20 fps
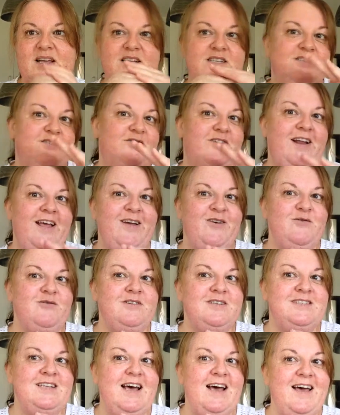Different angle
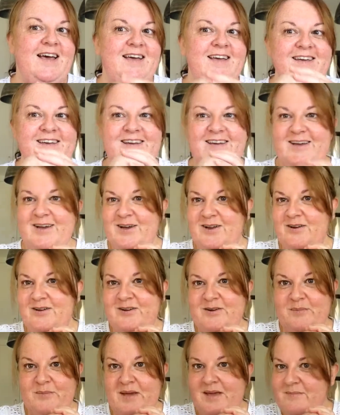today.
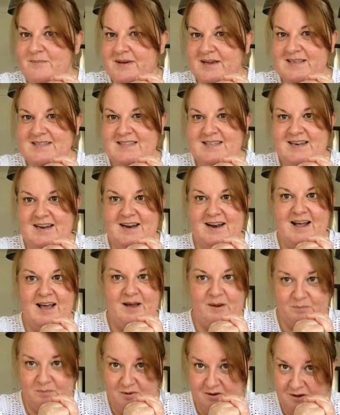Look at me mixing it
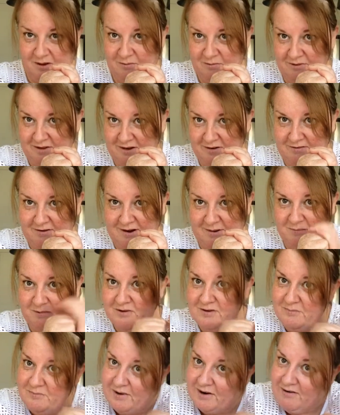up. Holy crap,
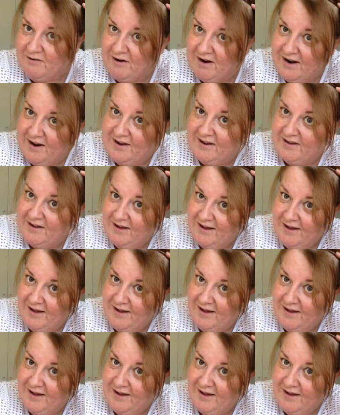look at my grey.